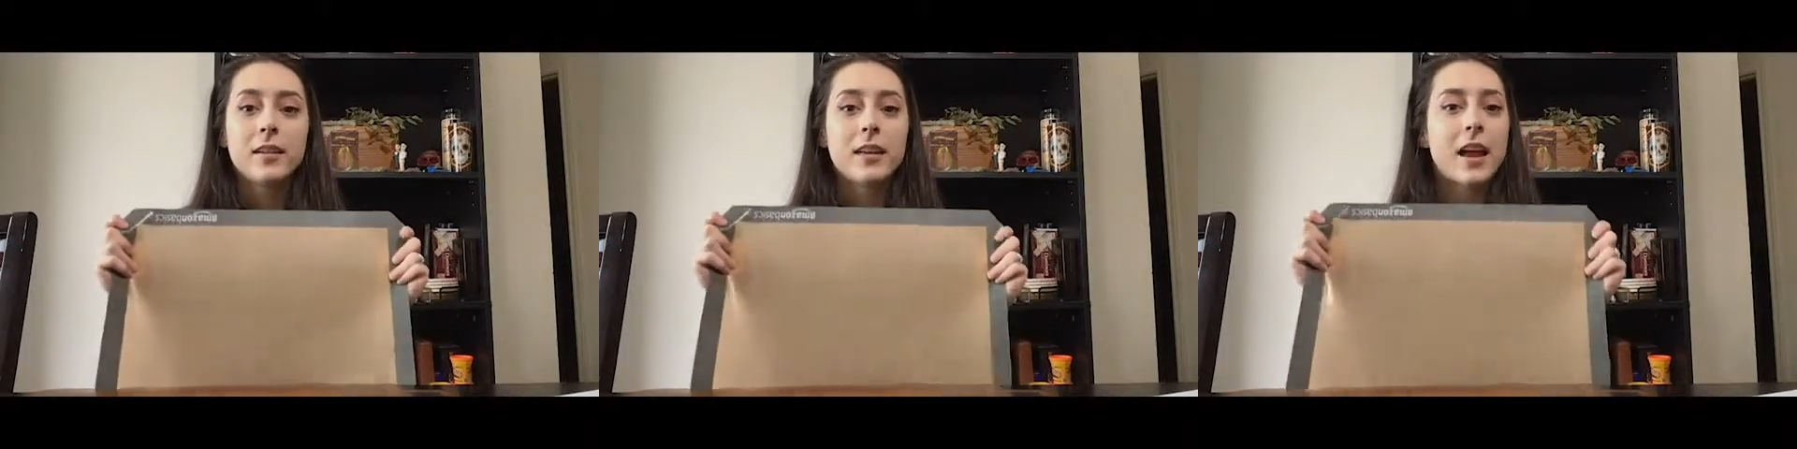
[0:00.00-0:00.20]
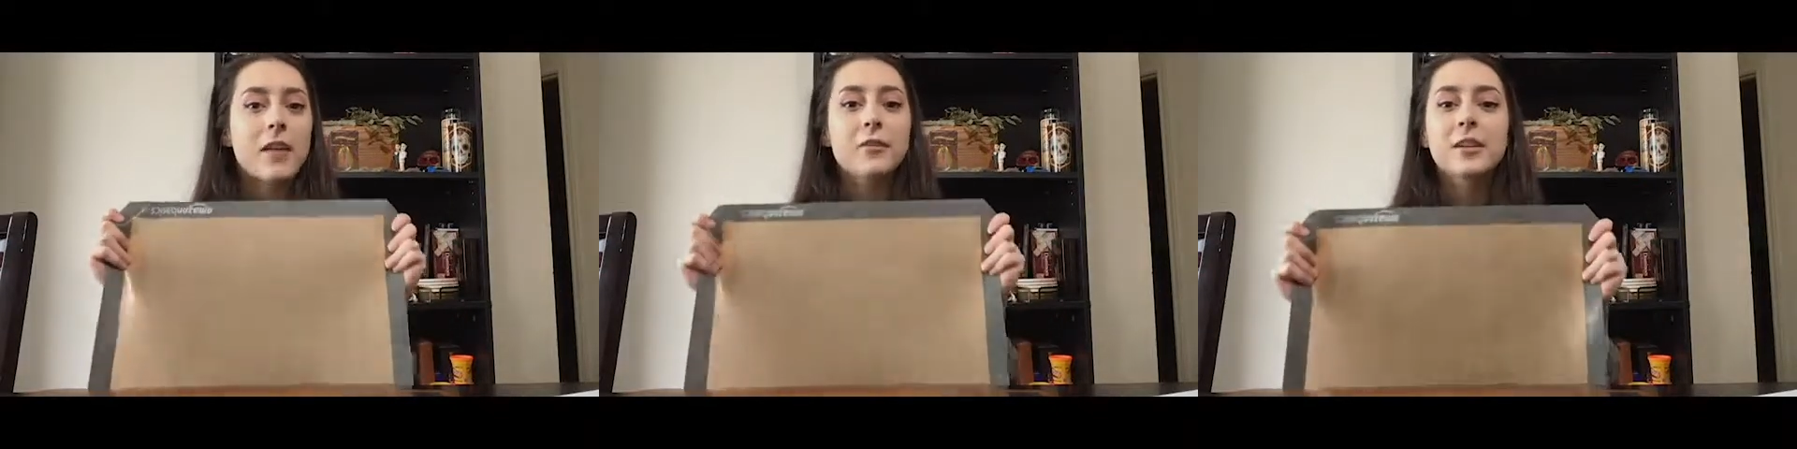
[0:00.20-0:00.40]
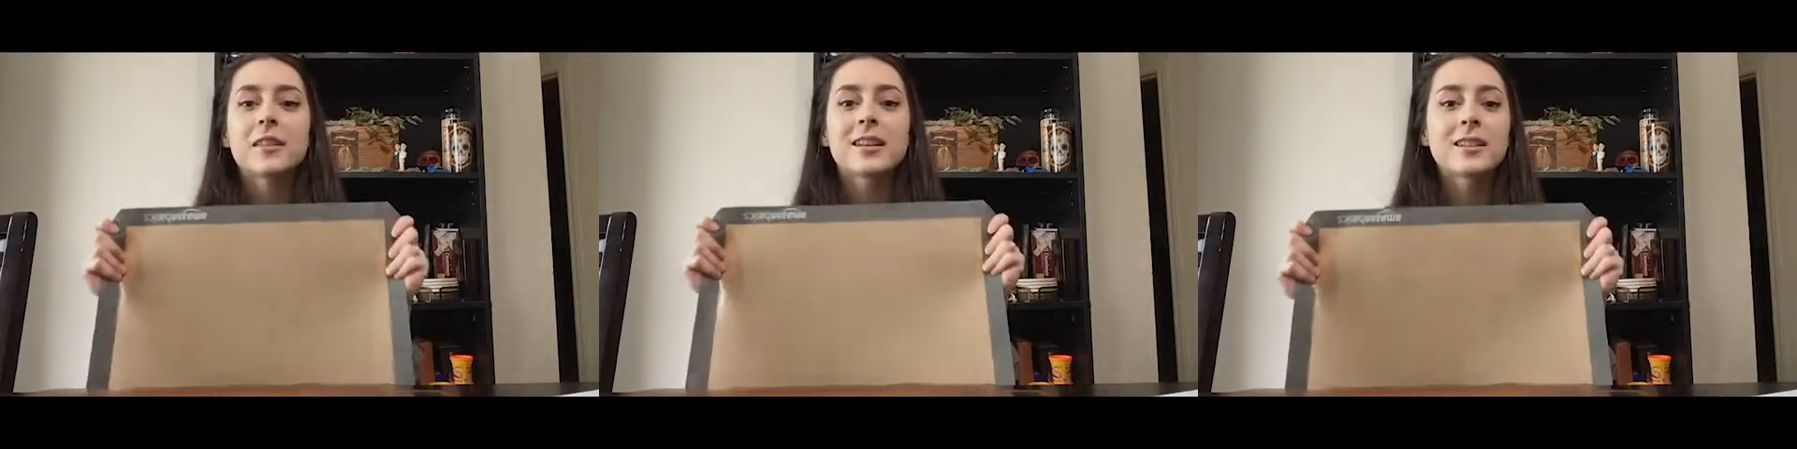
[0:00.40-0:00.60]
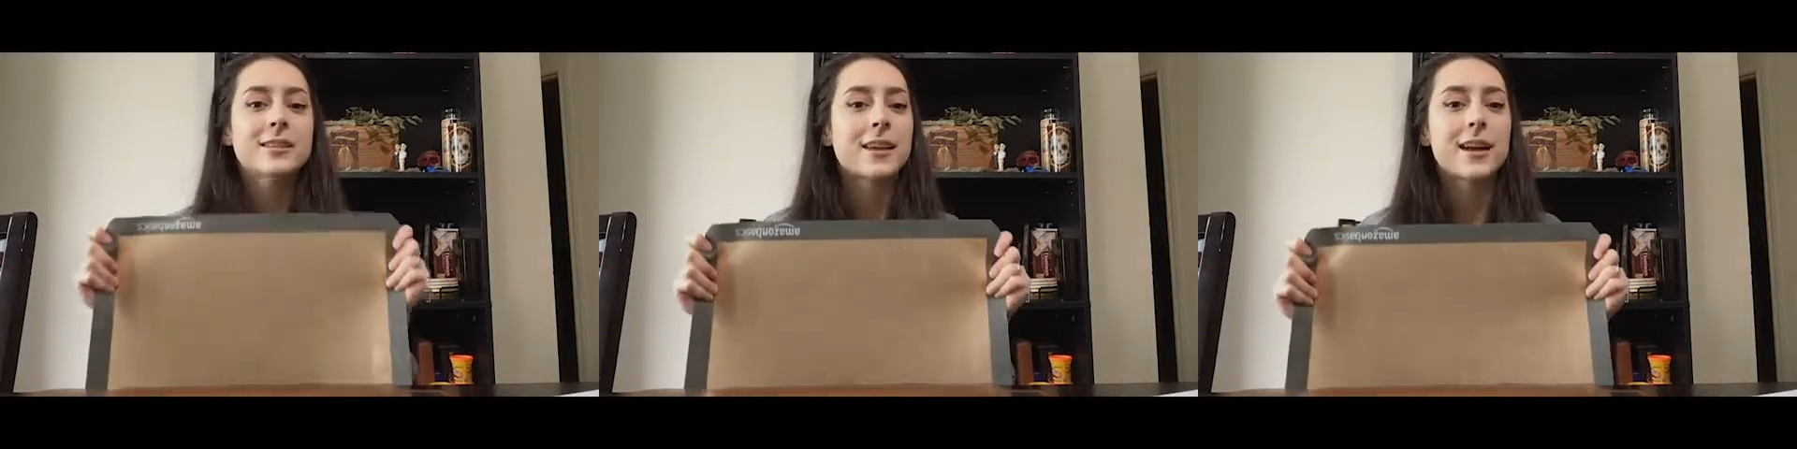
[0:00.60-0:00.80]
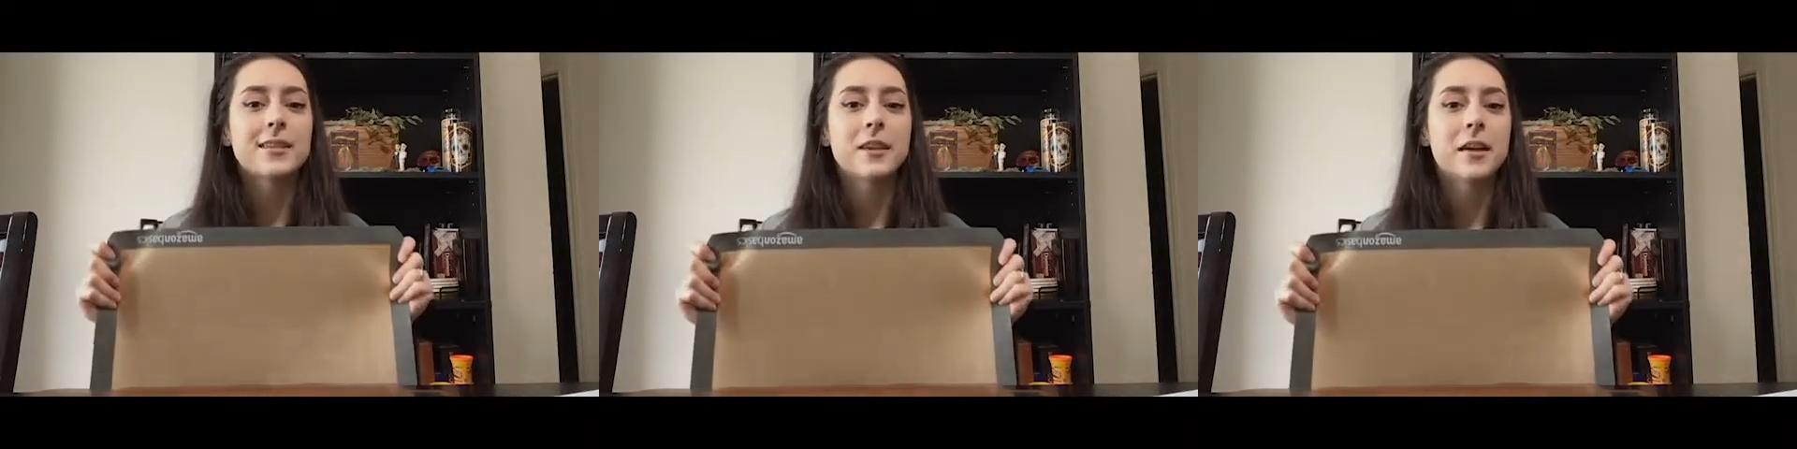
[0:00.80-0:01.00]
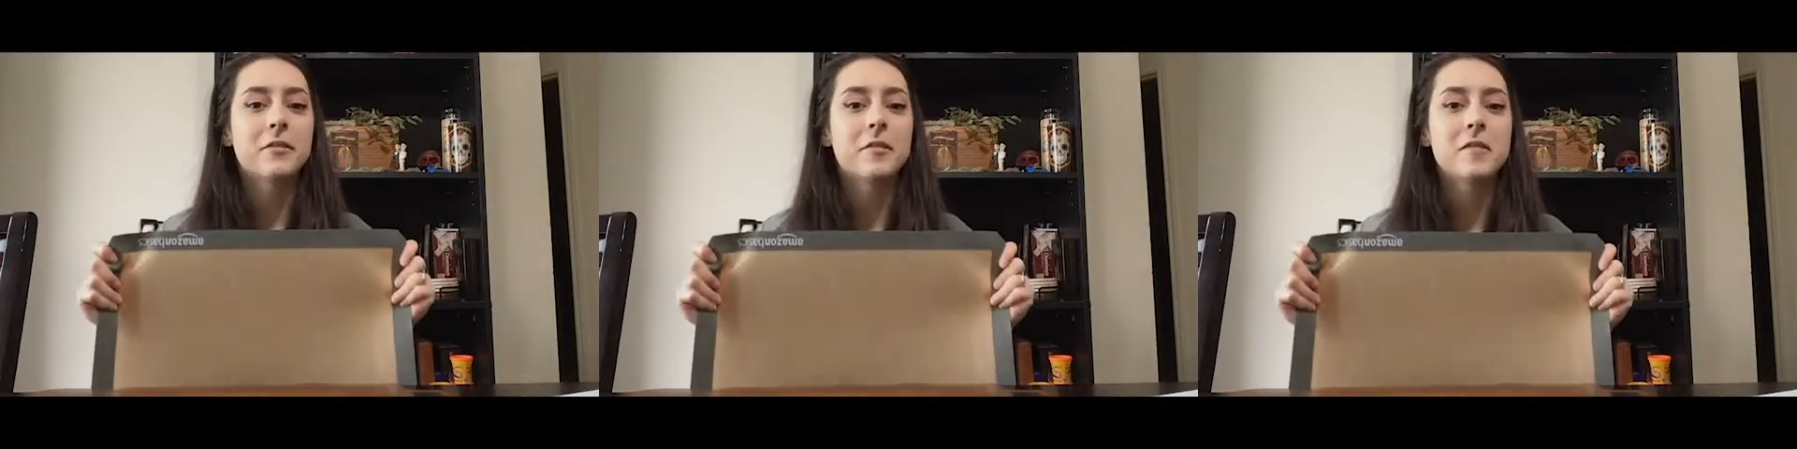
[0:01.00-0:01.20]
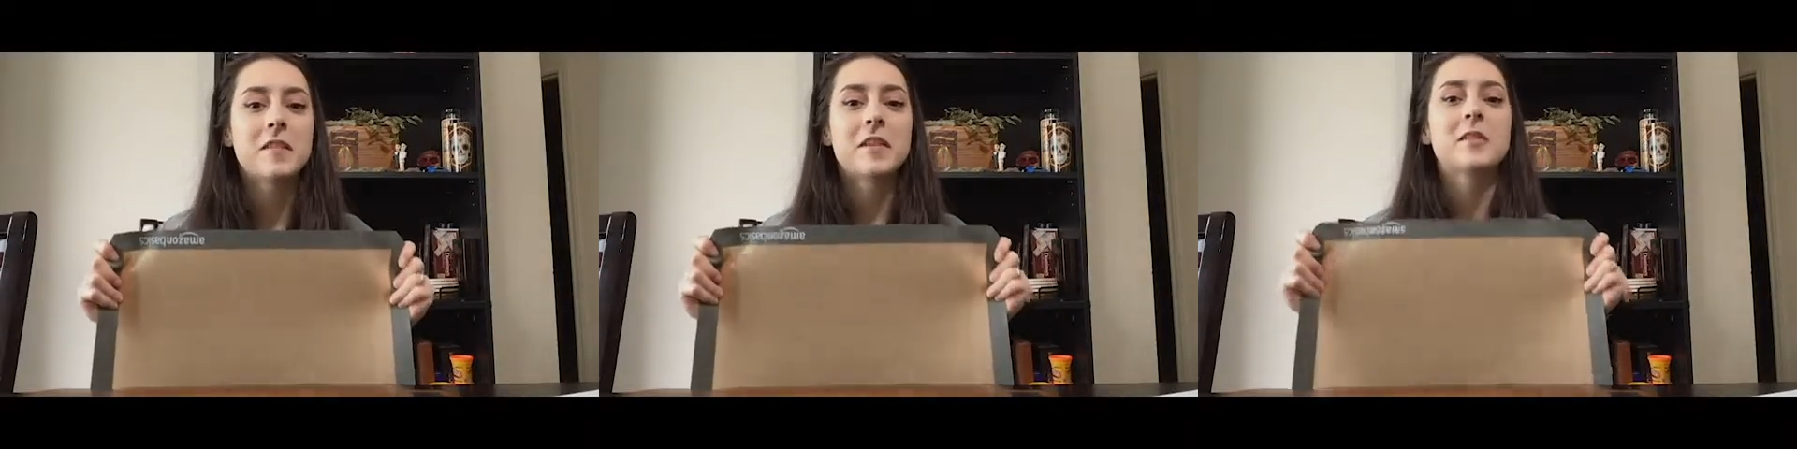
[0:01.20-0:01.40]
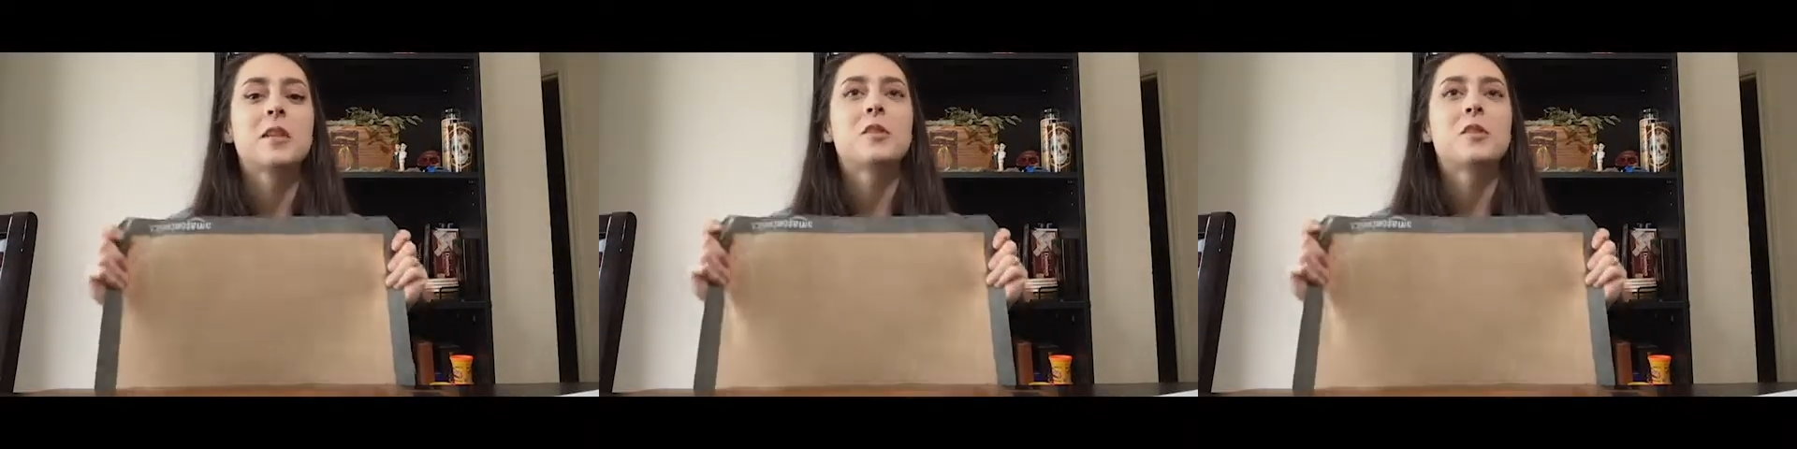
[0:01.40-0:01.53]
everything slides off of these